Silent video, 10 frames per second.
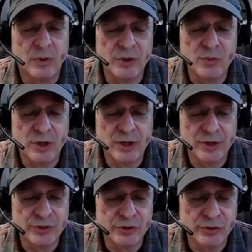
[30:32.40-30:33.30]
what you
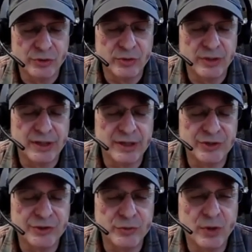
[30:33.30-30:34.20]
want to do
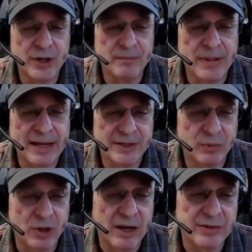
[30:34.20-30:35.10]
is you want to
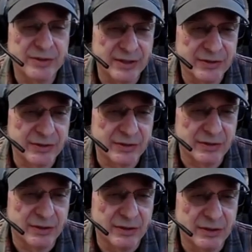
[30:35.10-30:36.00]
batch process.
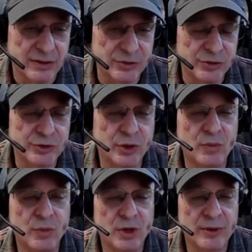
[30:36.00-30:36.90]
You
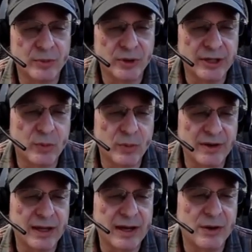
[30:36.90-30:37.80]
don't want to bring
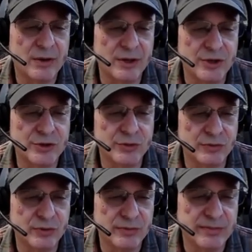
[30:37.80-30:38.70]
wet flour into
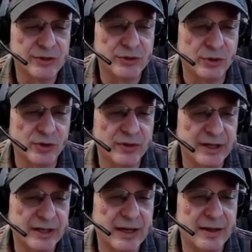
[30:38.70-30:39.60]
a room that's
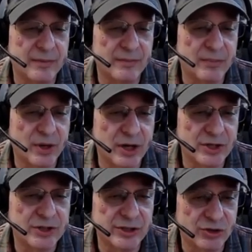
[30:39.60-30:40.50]
already got
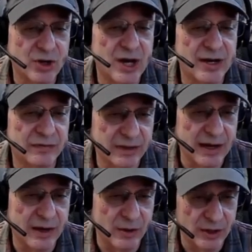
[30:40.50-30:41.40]
partially dried
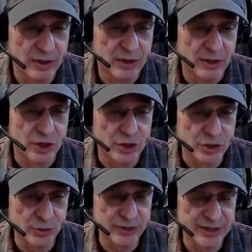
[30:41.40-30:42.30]
flour.
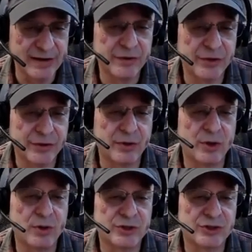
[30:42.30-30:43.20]
You would never
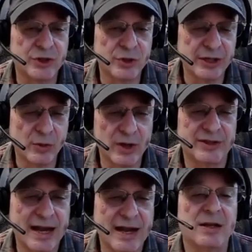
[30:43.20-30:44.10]
throw soaking
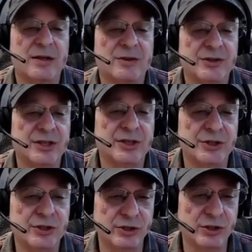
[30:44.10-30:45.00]
wet towels
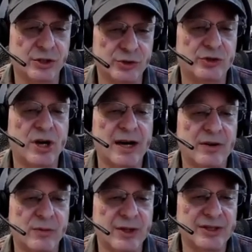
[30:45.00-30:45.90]
into your clothes
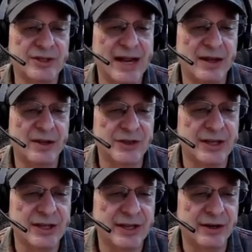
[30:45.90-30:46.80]
dryer when the towels
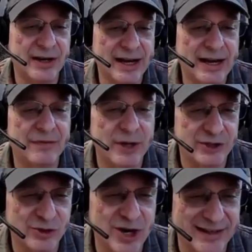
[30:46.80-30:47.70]
in there are
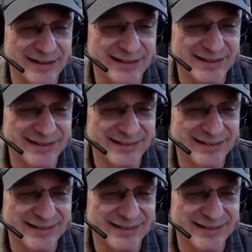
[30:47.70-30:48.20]
halfway dry.